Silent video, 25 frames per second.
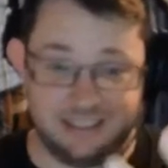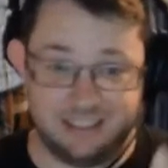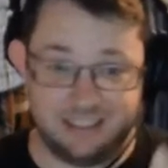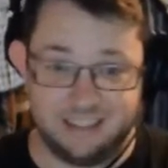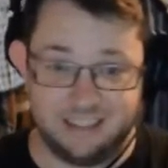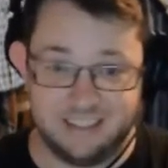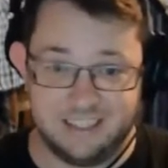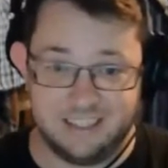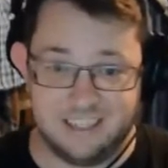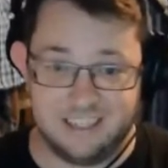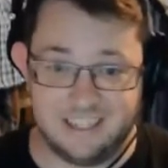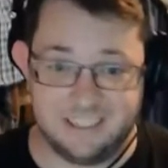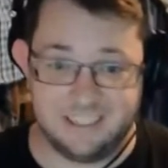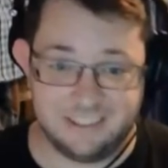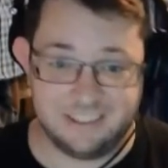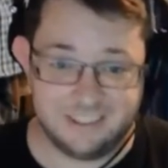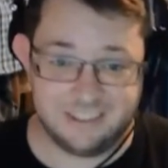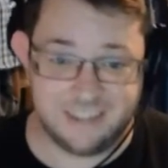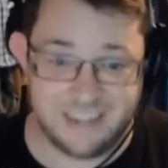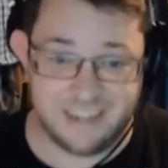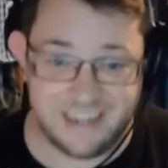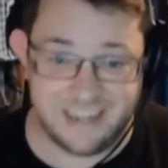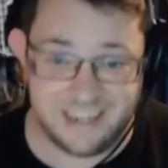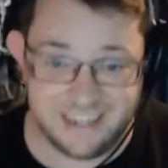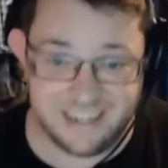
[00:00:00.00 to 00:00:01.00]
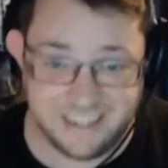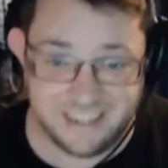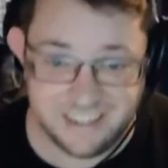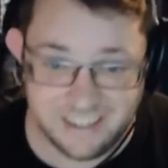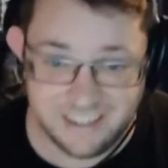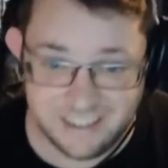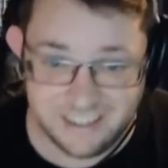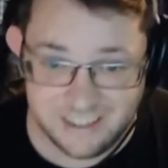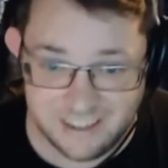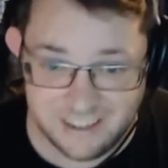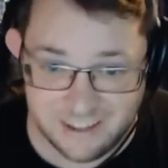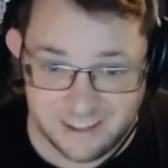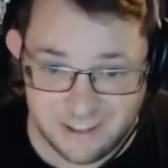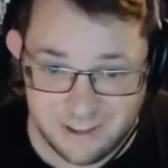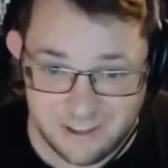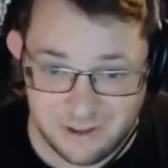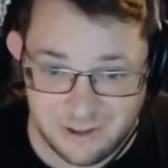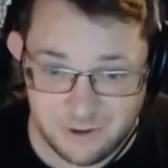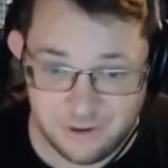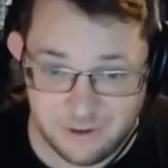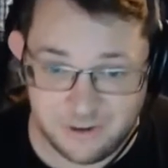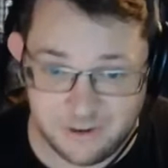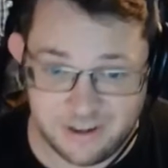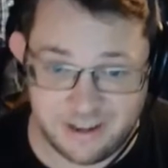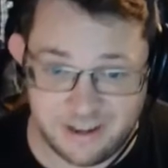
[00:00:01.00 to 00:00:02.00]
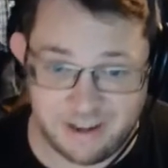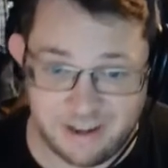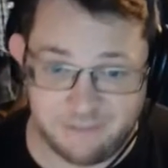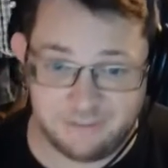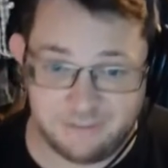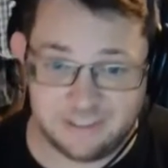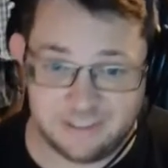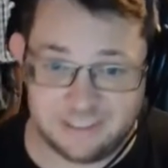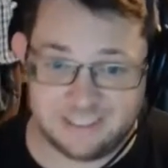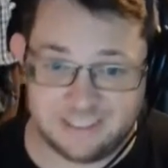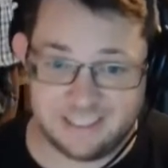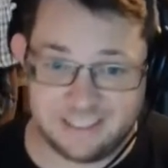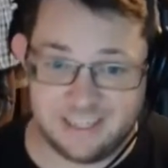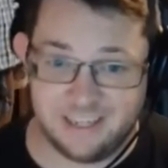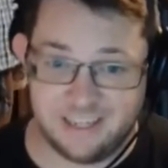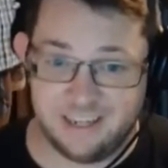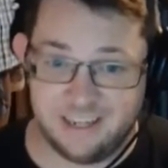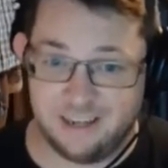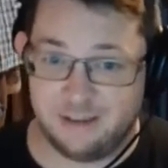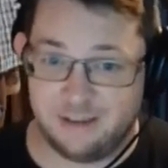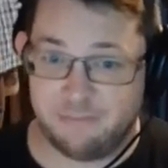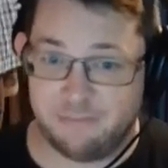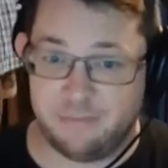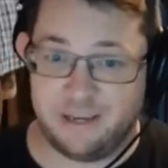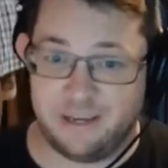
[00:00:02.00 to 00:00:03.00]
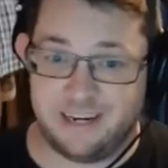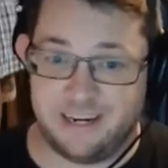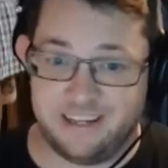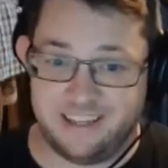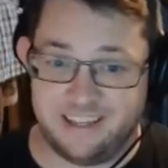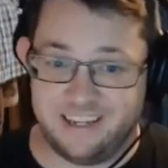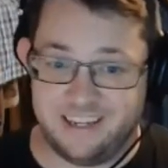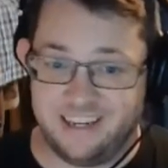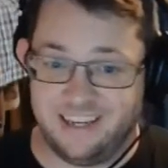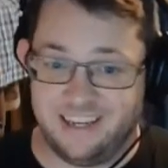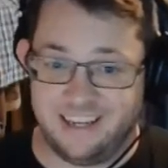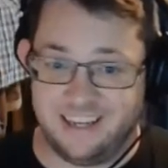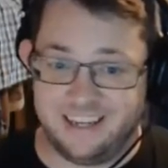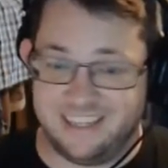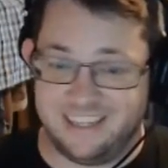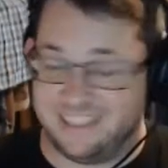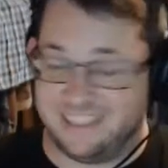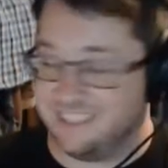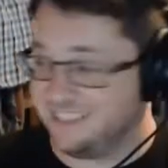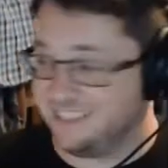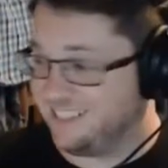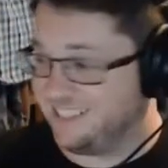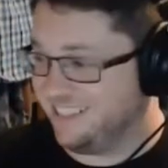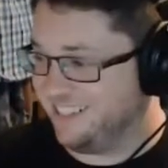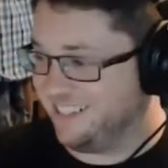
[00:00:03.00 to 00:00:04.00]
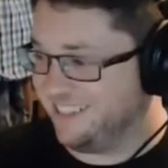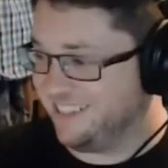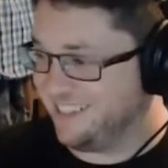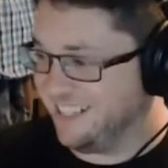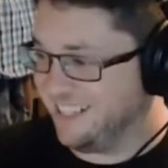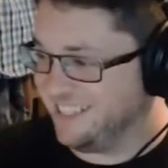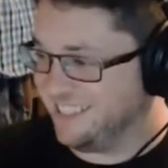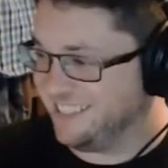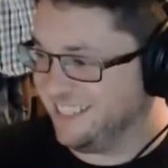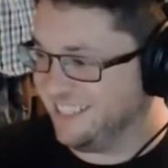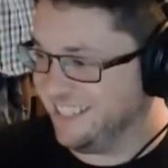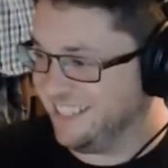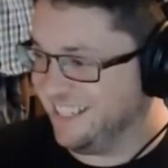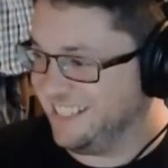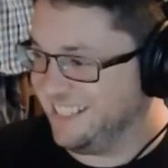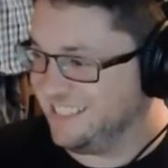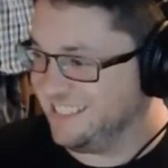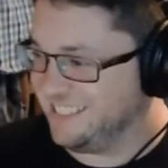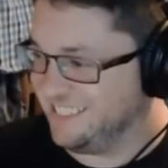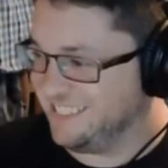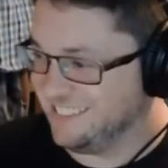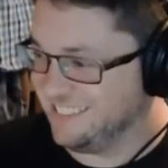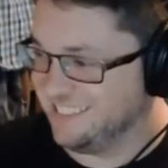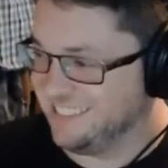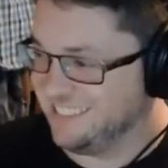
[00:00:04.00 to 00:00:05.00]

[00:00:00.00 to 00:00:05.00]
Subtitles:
that is right. You have done a lot better than Elias. Congratulations.